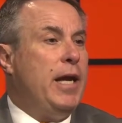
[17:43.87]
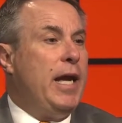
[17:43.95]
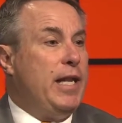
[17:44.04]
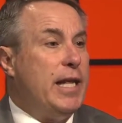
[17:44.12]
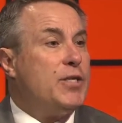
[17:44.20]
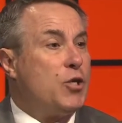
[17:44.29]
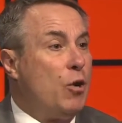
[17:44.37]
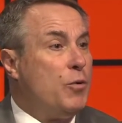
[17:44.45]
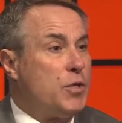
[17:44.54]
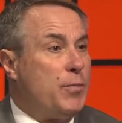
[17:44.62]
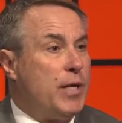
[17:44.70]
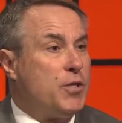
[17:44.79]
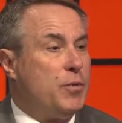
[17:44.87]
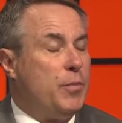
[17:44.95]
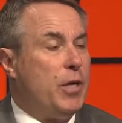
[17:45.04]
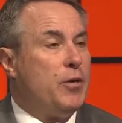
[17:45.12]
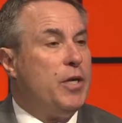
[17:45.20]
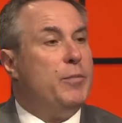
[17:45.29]
And that's our
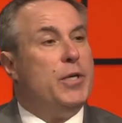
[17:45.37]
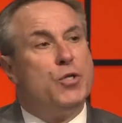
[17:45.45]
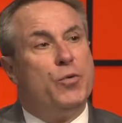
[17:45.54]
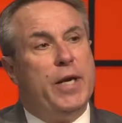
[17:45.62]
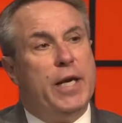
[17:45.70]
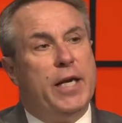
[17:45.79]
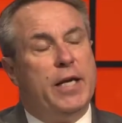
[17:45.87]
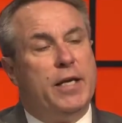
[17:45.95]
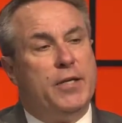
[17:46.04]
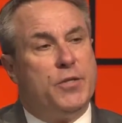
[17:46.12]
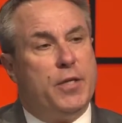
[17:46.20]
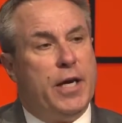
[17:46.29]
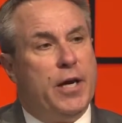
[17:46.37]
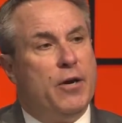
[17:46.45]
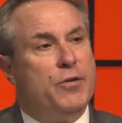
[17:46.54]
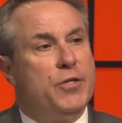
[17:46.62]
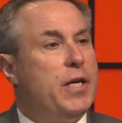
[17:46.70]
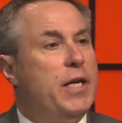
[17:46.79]
responsibility, but treating it is
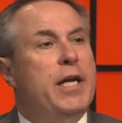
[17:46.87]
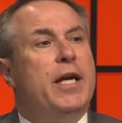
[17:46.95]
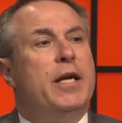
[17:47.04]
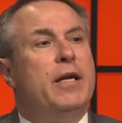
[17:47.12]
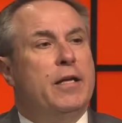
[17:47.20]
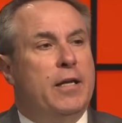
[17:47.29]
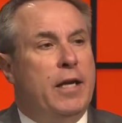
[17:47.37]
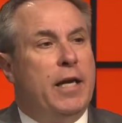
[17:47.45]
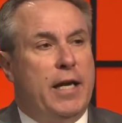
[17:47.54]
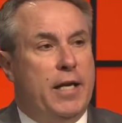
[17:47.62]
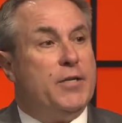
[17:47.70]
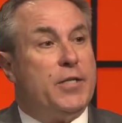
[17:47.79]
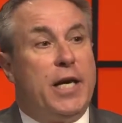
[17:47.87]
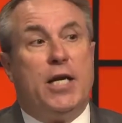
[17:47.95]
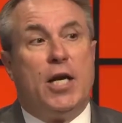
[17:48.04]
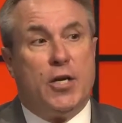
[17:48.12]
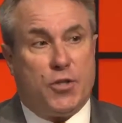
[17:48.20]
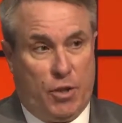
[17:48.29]
theirs. And again, it is a
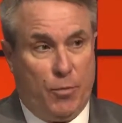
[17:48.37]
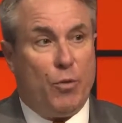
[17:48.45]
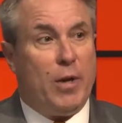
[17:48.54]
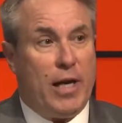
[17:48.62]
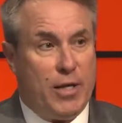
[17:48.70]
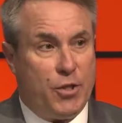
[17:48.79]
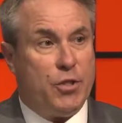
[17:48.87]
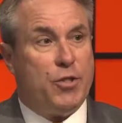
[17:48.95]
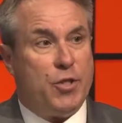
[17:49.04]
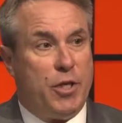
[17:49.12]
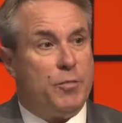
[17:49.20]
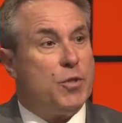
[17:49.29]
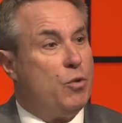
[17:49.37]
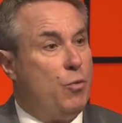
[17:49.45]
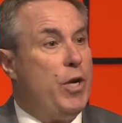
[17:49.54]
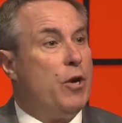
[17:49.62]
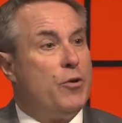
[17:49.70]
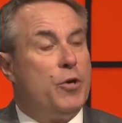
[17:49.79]
customer relationship. So
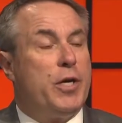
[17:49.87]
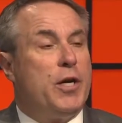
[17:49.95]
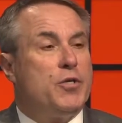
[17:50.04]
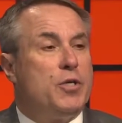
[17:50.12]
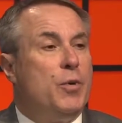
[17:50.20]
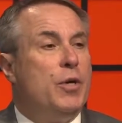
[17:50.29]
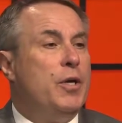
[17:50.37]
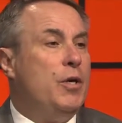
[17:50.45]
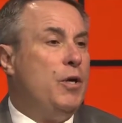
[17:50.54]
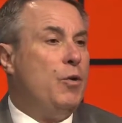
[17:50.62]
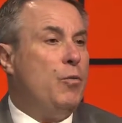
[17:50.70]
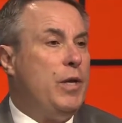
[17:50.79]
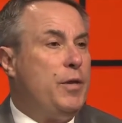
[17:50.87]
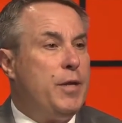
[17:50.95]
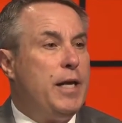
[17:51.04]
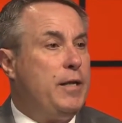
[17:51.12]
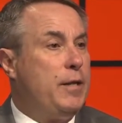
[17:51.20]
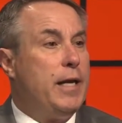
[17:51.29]
we are their customer. We
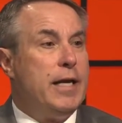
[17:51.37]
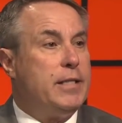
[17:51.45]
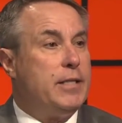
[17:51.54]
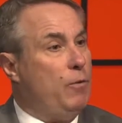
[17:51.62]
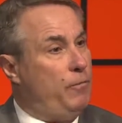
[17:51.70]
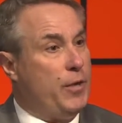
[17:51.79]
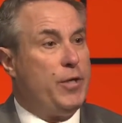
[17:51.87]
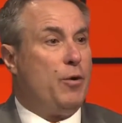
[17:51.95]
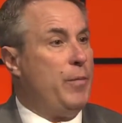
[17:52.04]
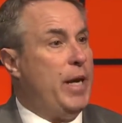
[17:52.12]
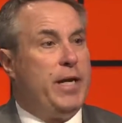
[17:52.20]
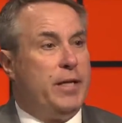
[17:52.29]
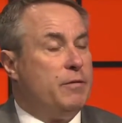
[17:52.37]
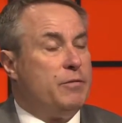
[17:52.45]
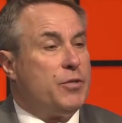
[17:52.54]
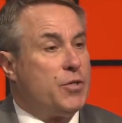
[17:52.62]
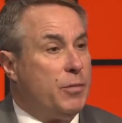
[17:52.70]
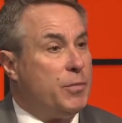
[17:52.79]
think that uh, hopefully they're
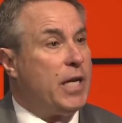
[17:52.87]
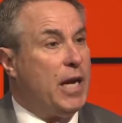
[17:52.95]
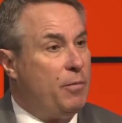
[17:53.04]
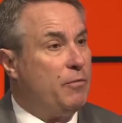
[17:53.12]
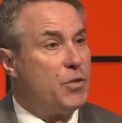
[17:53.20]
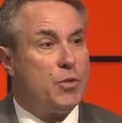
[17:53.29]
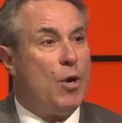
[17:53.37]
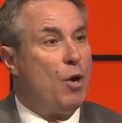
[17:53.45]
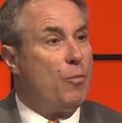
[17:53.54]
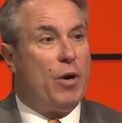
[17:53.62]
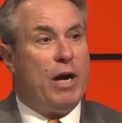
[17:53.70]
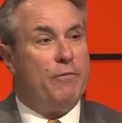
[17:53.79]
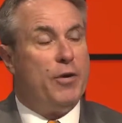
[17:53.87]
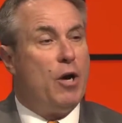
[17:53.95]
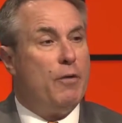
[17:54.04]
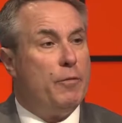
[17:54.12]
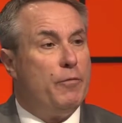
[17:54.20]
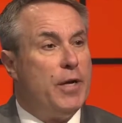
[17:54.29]
making some type of a small profit
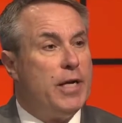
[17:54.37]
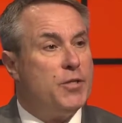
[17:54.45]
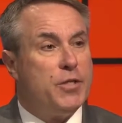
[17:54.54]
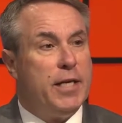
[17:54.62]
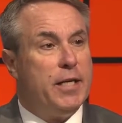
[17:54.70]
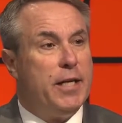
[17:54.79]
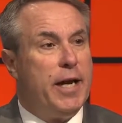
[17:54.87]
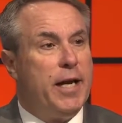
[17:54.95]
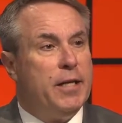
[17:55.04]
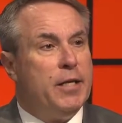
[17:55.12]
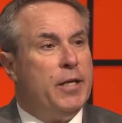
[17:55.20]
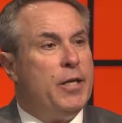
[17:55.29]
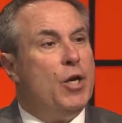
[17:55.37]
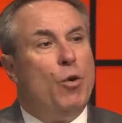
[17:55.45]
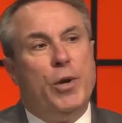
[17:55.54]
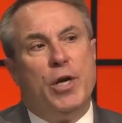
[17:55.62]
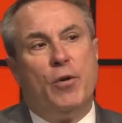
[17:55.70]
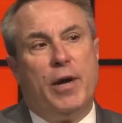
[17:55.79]
off of us, and that, you know,
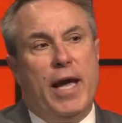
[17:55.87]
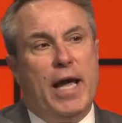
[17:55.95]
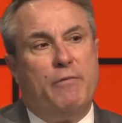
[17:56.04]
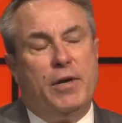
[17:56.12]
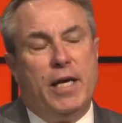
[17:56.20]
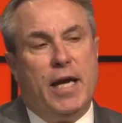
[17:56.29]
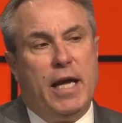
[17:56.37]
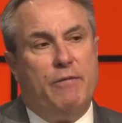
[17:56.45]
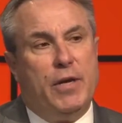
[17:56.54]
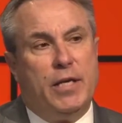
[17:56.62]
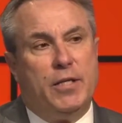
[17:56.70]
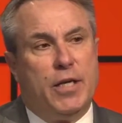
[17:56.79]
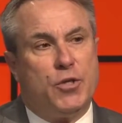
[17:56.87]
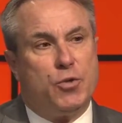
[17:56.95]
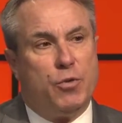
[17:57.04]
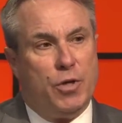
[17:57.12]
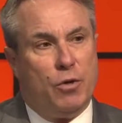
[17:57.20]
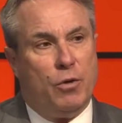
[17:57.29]
we don't have any heavy
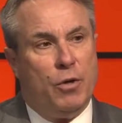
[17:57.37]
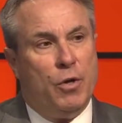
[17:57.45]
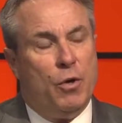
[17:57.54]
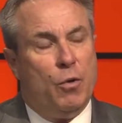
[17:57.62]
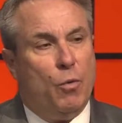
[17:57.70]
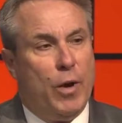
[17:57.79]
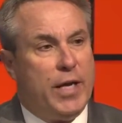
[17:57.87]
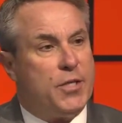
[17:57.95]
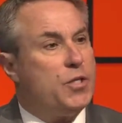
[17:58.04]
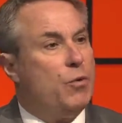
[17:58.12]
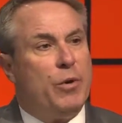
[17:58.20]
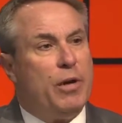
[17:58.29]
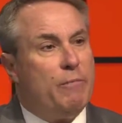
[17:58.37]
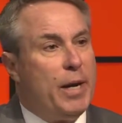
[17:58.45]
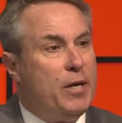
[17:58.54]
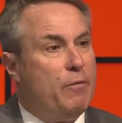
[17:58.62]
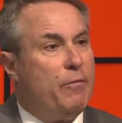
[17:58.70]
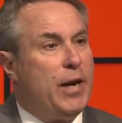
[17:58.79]
industrial waste. So we don't have
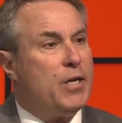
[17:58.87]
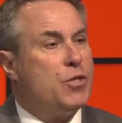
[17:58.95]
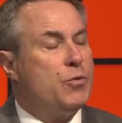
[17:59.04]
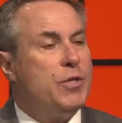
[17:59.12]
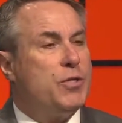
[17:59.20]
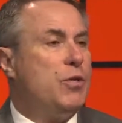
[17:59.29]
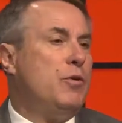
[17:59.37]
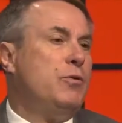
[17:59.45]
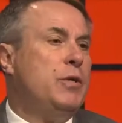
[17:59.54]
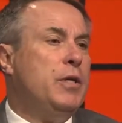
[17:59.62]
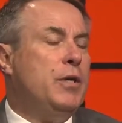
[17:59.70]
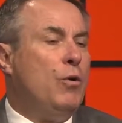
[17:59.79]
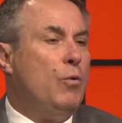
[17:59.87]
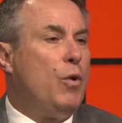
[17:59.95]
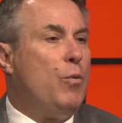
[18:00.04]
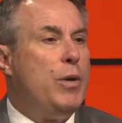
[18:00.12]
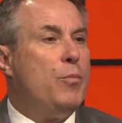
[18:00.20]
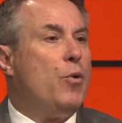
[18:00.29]
manufacturing. So
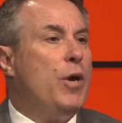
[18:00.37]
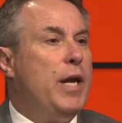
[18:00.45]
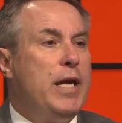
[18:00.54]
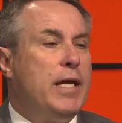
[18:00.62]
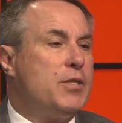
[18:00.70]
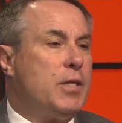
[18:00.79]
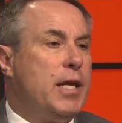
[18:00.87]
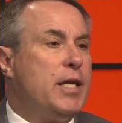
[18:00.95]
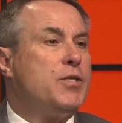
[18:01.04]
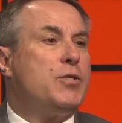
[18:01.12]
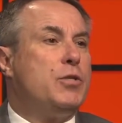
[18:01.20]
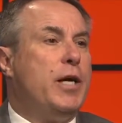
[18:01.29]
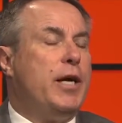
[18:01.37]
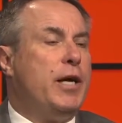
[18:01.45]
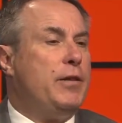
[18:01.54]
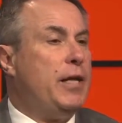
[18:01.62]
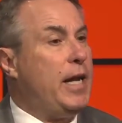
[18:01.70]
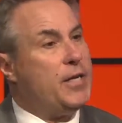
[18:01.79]
what we bring is less
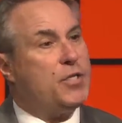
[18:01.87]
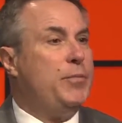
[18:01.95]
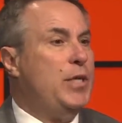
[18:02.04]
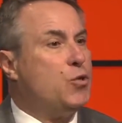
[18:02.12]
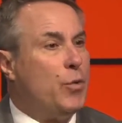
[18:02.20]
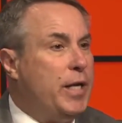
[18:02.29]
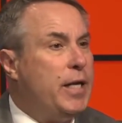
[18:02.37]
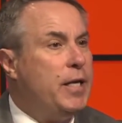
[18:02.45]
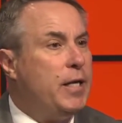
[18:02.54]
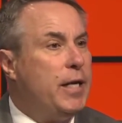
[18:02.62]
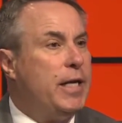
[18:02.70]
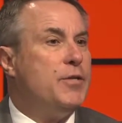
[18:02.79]
uh, that has to be treated. And